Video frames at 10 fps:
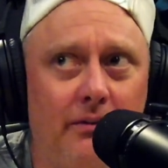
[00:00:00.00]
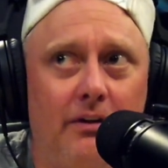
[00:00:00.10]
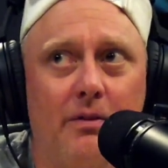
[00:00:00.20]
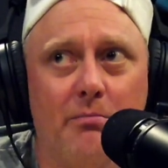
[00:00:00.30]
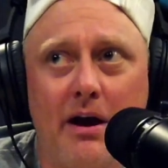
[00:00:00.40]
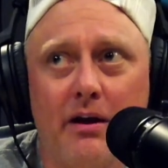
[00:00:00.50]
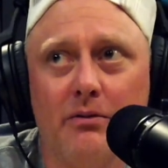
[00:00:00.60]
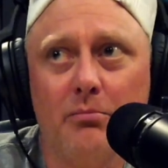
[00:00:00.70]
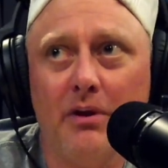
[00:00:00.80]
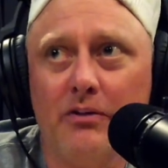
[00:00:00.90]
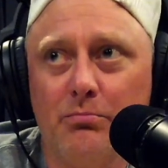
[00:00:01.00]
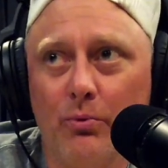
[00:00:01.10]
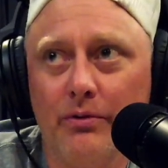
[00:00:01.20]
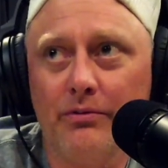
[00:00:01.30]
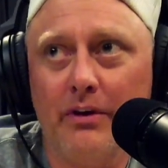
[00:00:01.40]
in the back of the
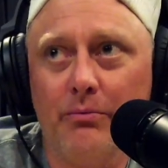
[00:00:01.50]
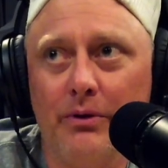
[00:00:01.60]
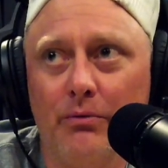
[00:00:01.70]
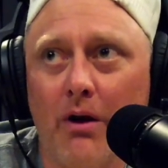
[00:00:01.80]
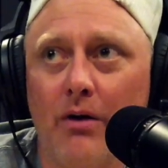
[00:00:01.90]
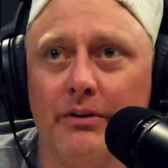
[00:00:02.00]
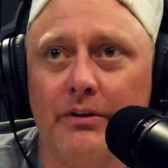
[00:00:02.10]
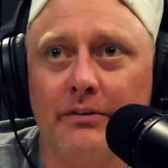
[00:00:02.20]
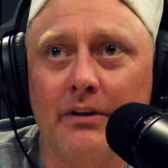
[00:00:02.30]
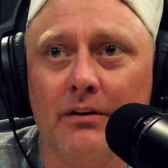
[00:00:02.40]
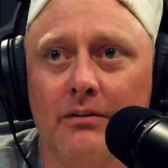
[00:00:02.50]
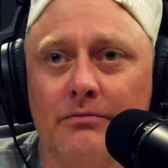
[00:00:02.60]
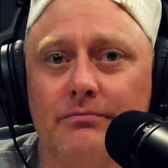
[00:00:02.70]
baseboards that we routed in there